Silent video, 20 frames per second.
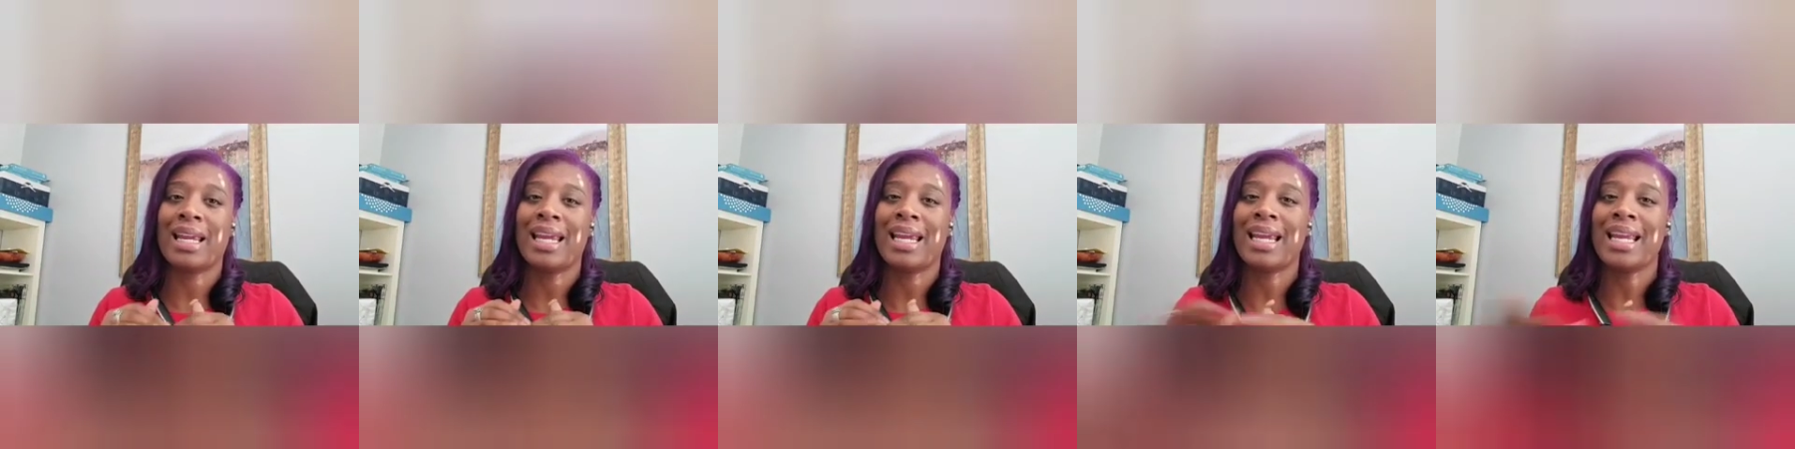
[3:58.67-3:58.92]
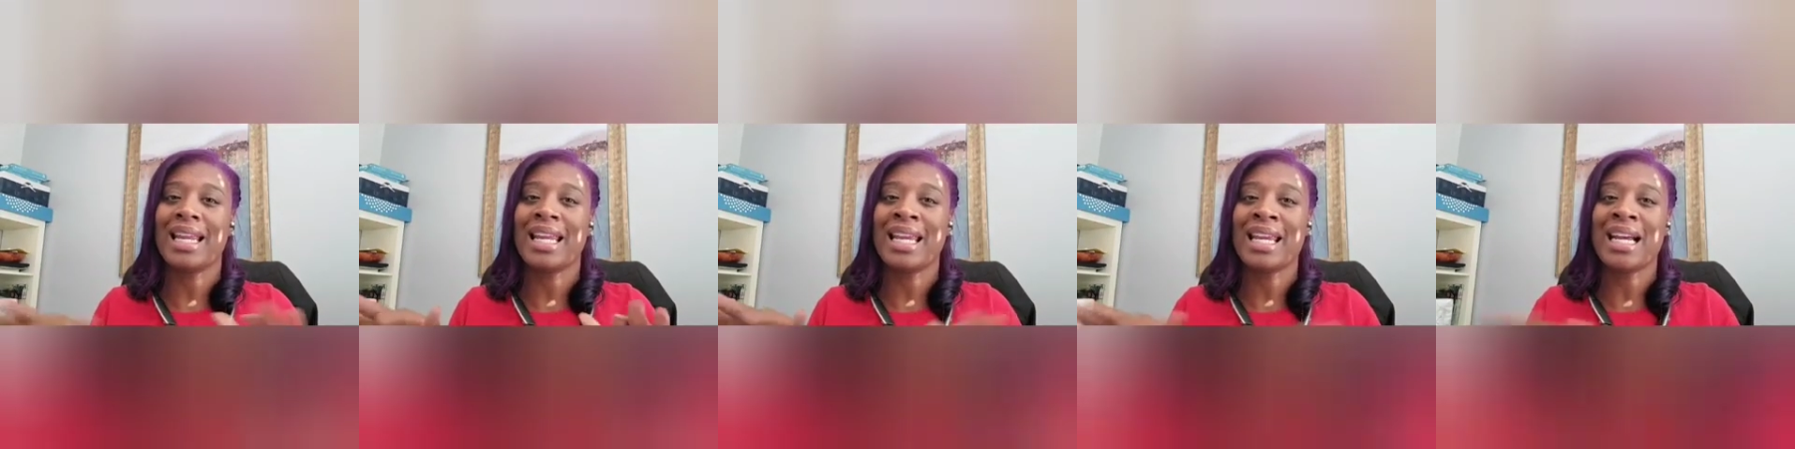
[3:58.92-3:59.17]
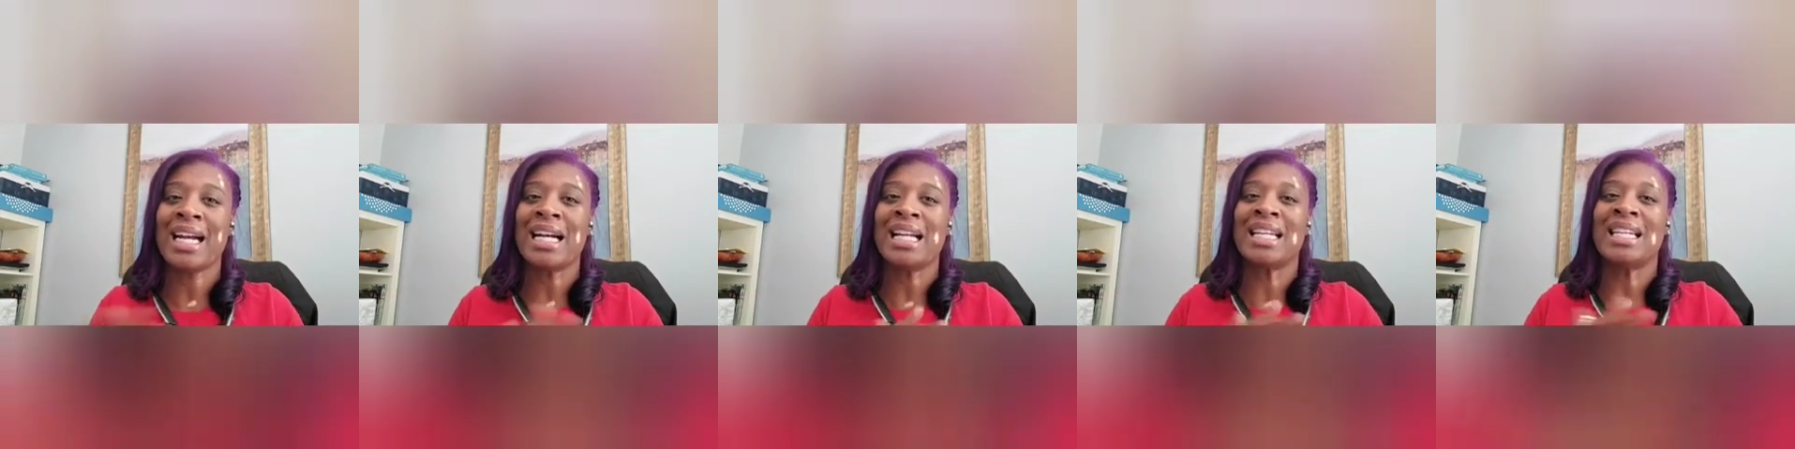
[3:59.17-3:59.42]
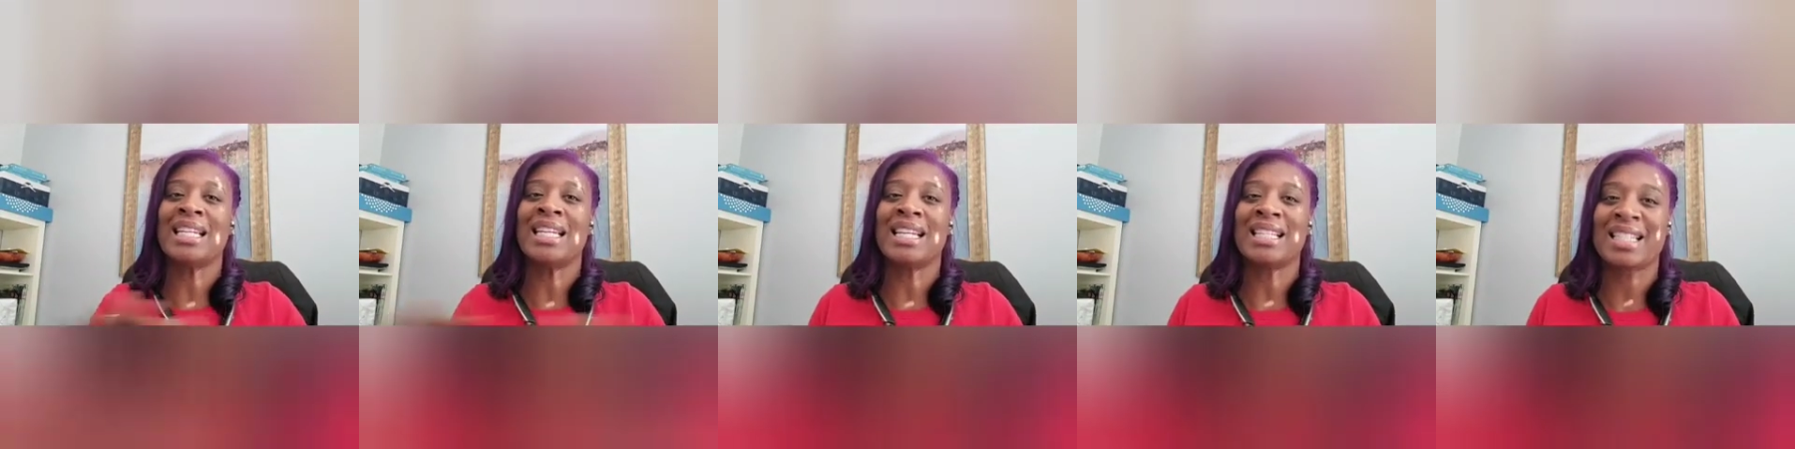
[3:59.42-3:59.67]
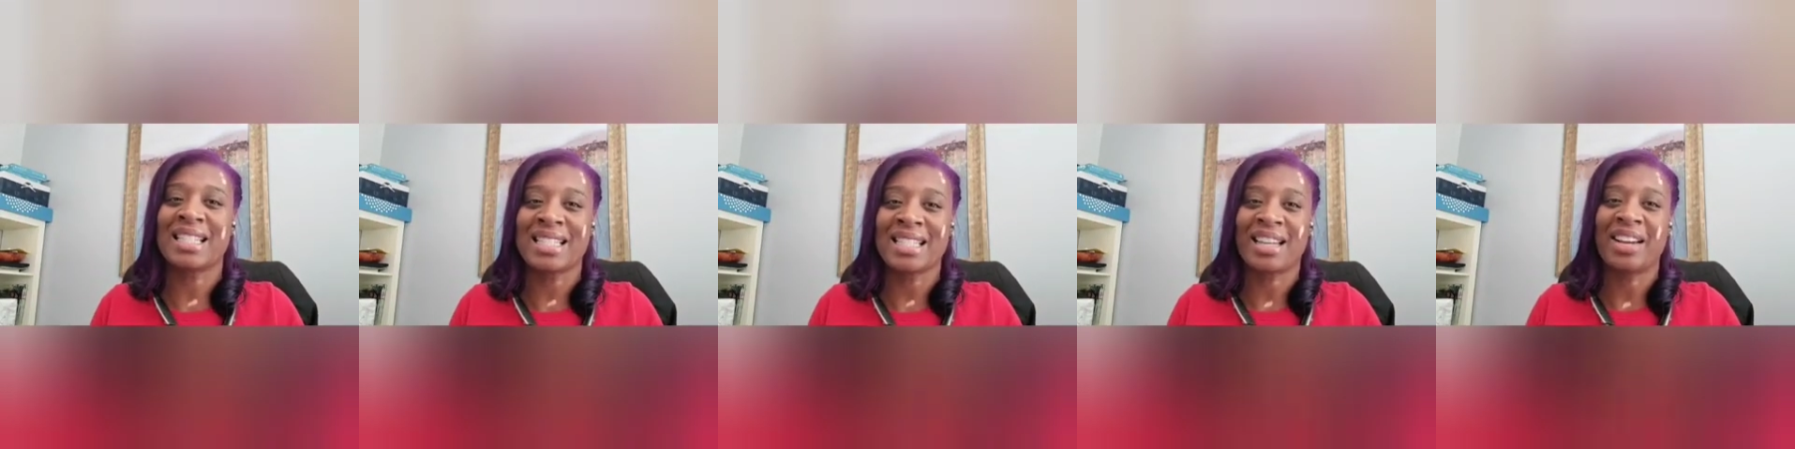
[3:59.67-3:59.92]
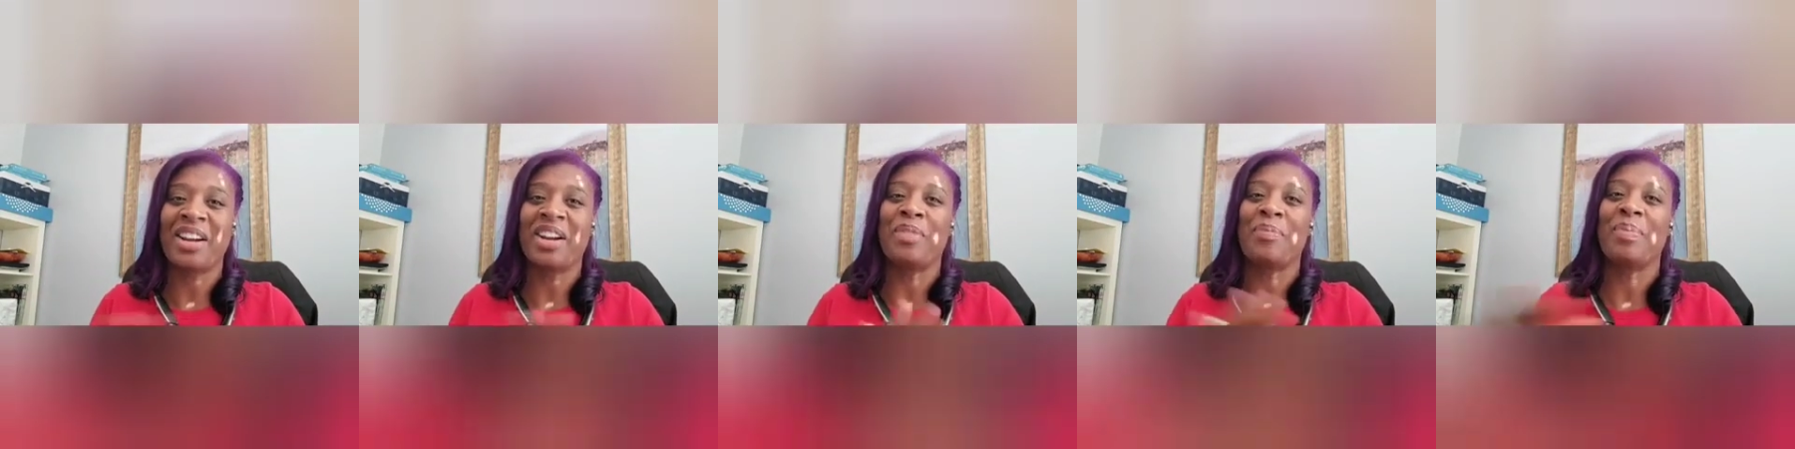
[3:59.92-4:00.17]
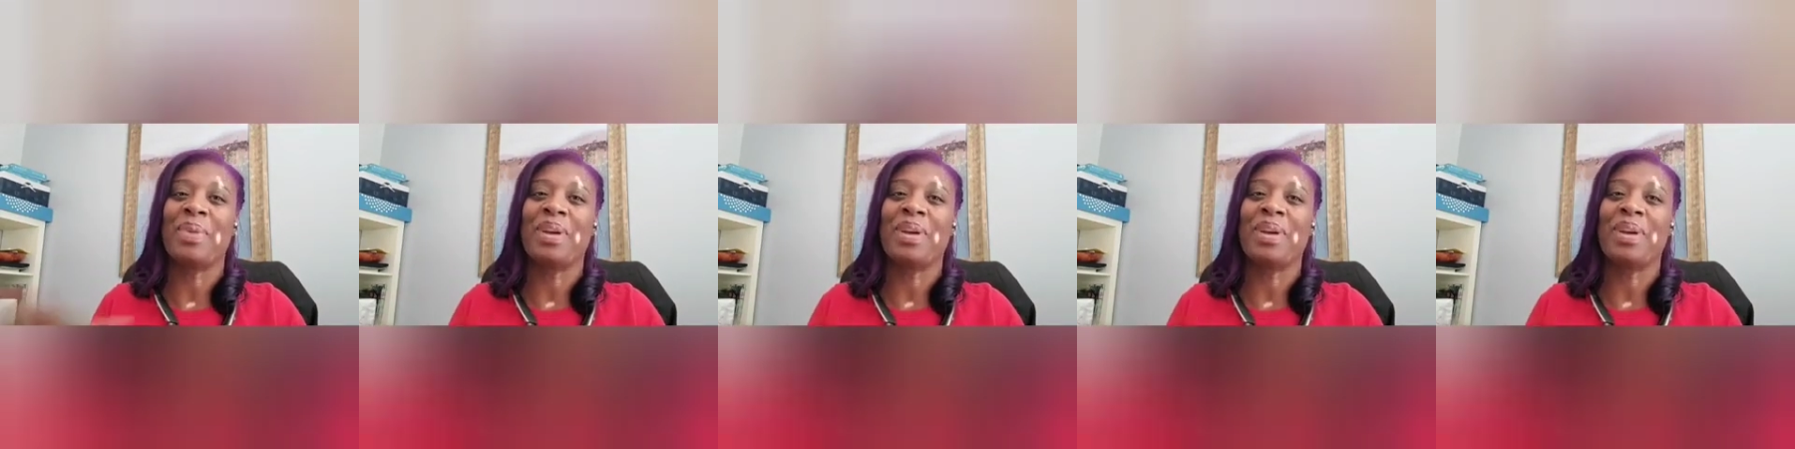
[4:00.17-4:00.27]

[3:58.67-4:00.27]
any unnecessary